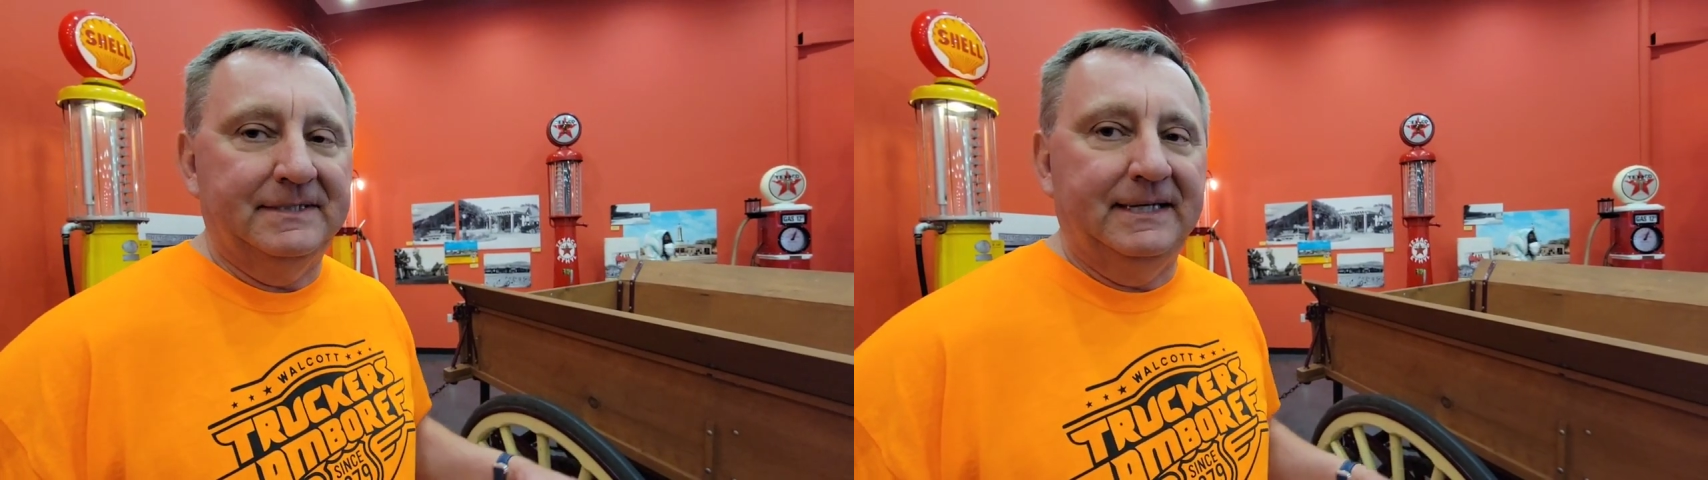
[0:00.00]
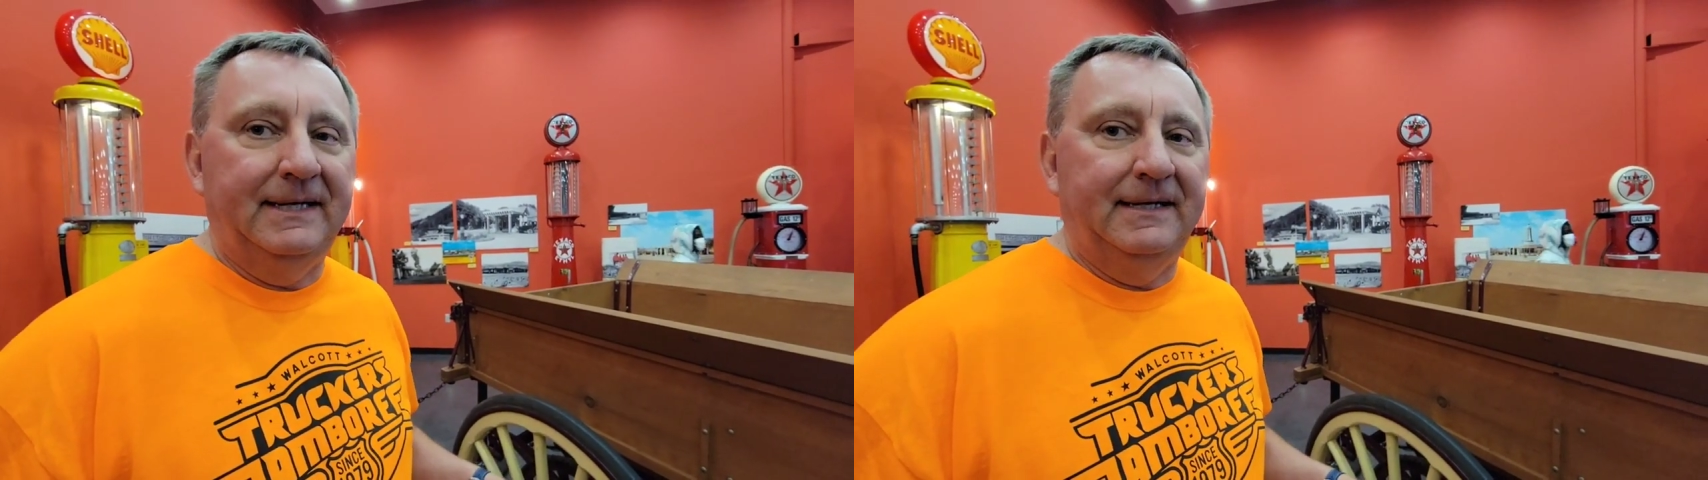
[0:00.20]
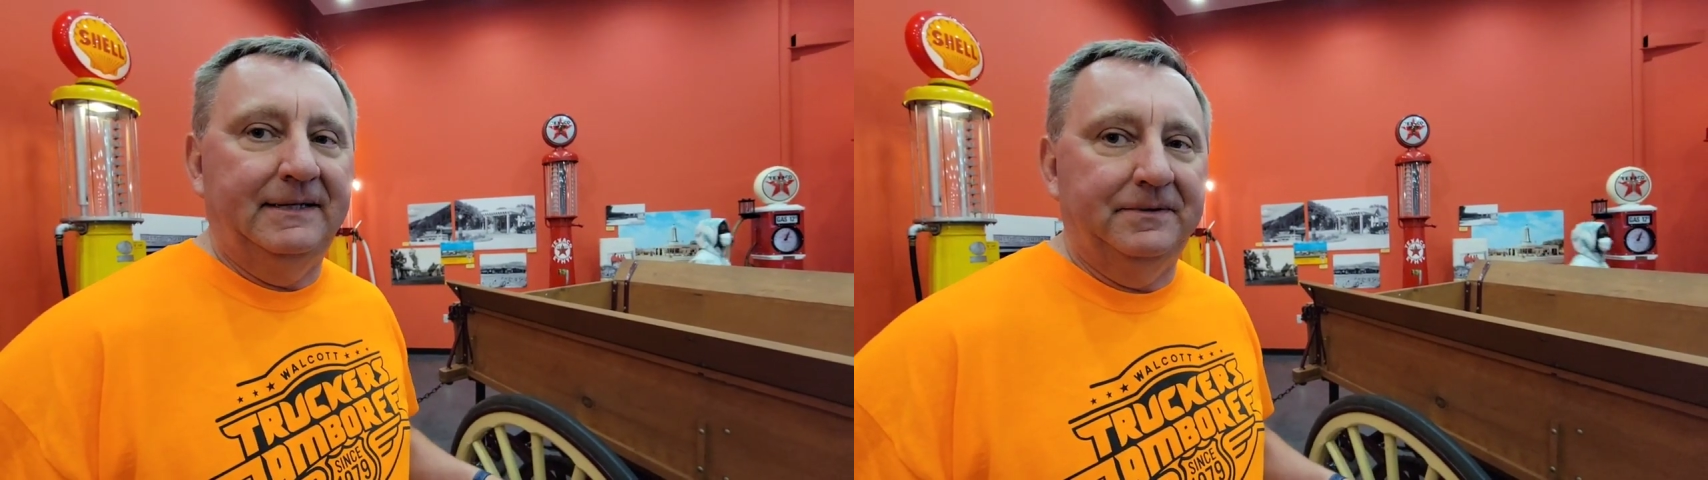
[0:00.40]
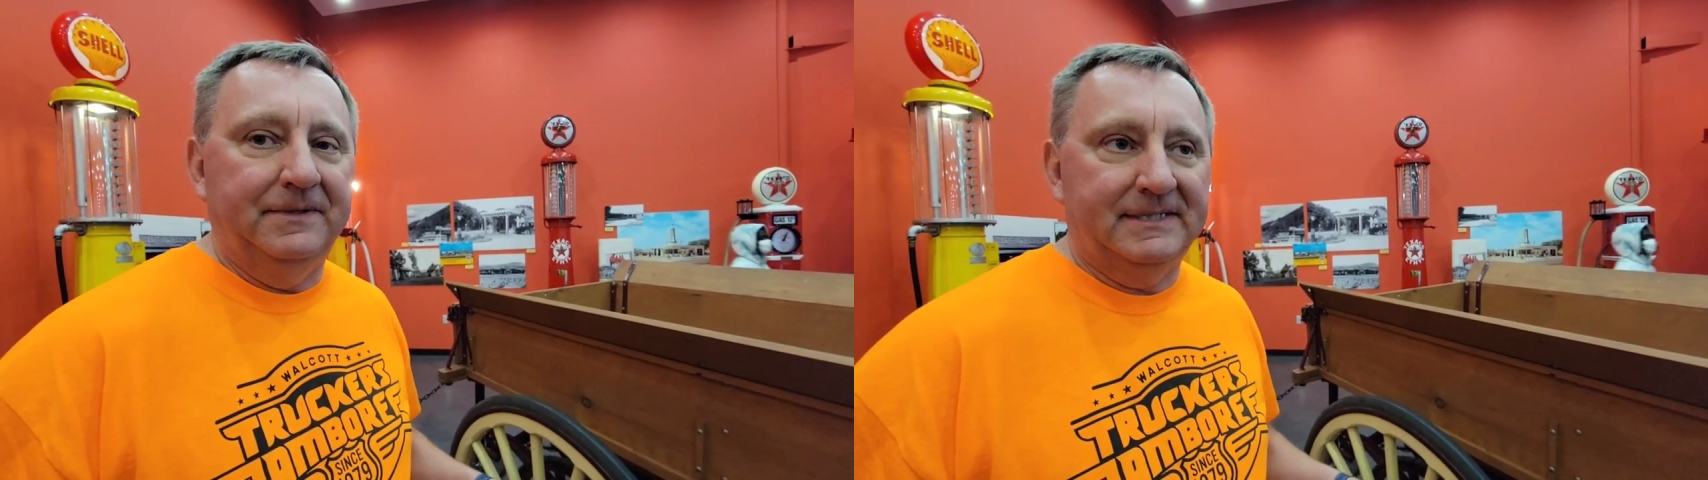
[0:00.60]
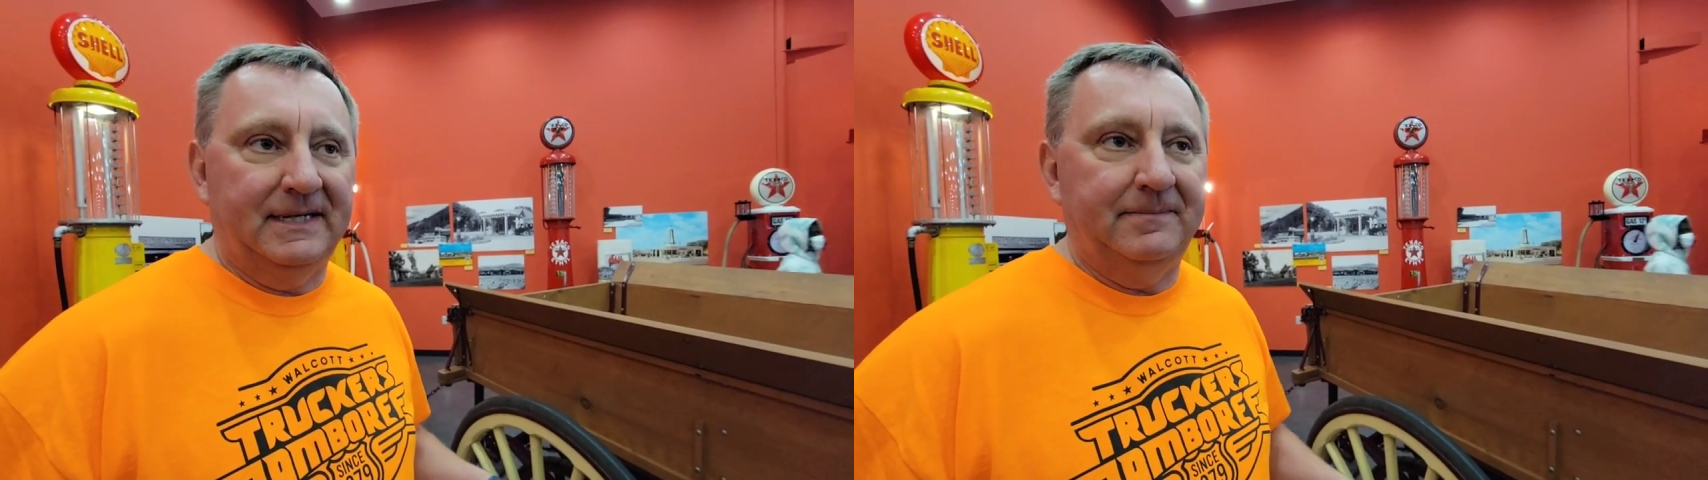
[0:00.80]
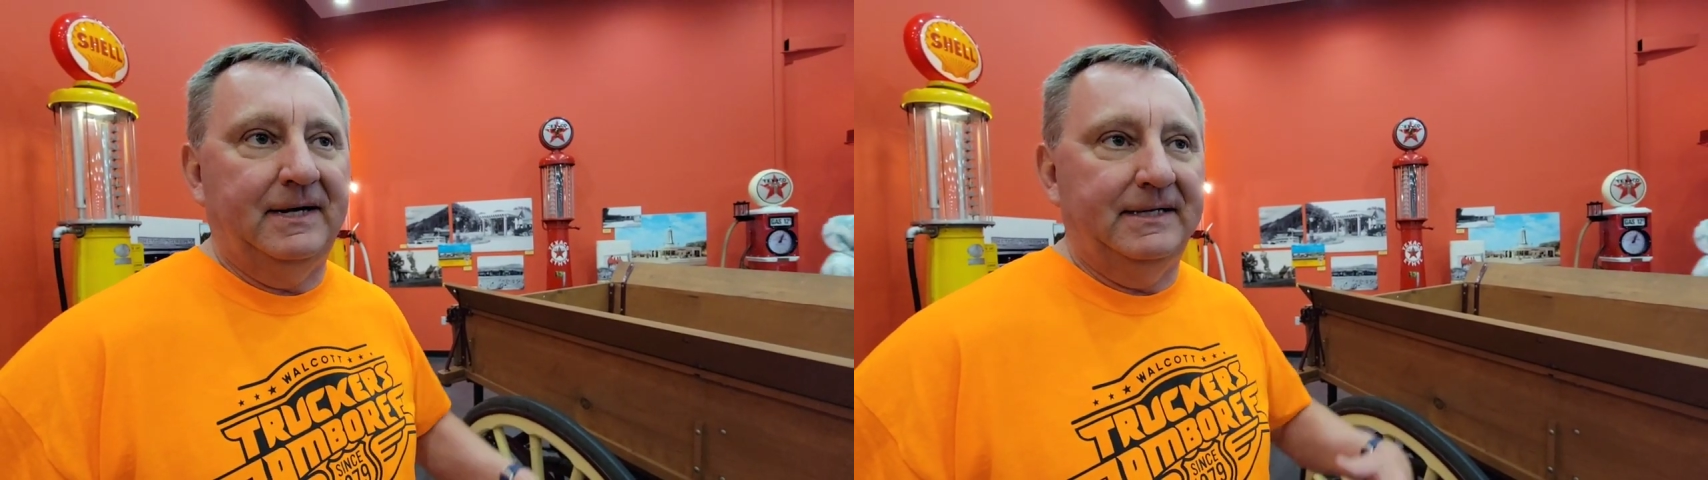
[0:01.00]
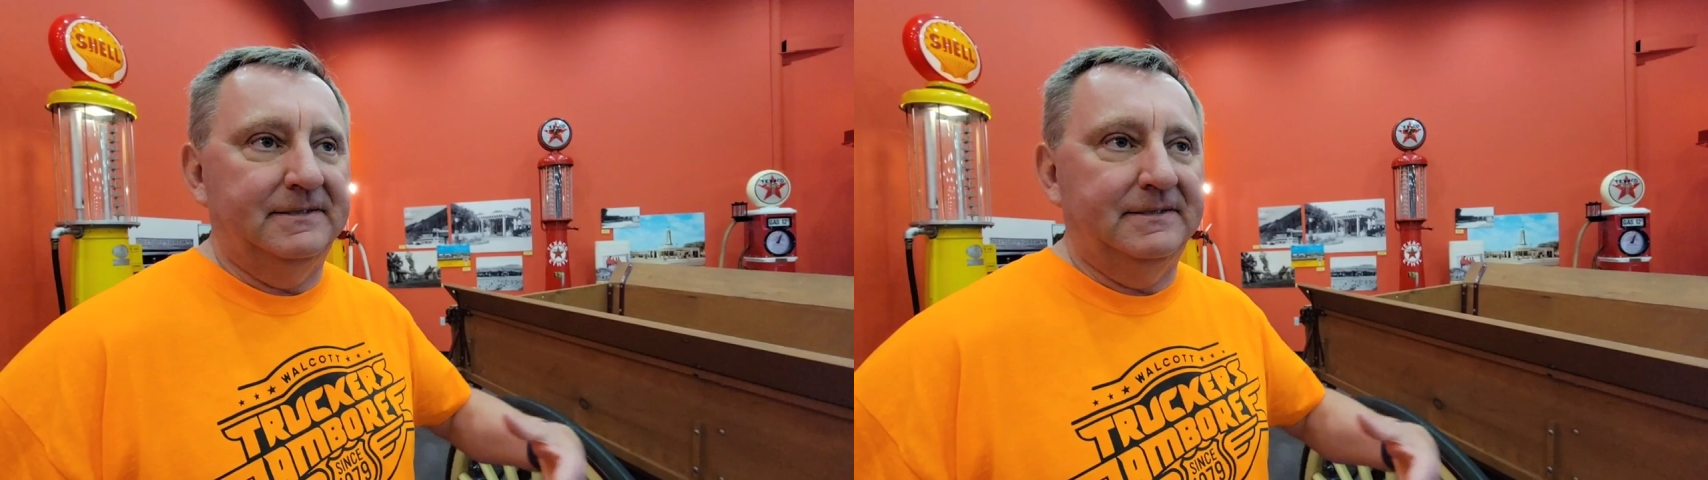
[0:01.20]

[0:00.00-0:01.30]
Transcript: T into a semi.